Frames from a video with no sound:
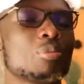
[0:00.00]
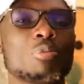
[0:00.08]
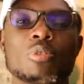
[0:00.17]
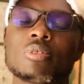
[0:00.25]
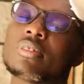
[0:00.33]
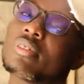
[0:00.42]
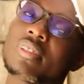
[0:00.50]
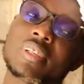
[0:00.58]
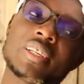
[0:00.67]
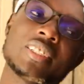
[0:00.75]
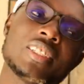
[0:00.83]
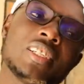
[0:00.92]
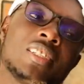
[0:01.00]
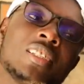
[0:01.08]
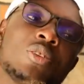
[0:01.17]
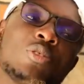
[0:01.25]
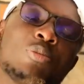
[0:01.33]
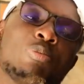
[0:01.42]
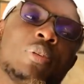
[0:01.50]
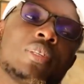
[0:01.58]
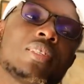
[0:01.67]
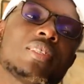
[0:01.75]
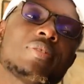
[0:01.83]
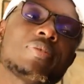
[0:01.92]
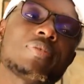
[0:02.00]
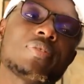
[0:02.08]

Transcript: people rest in eternal peace.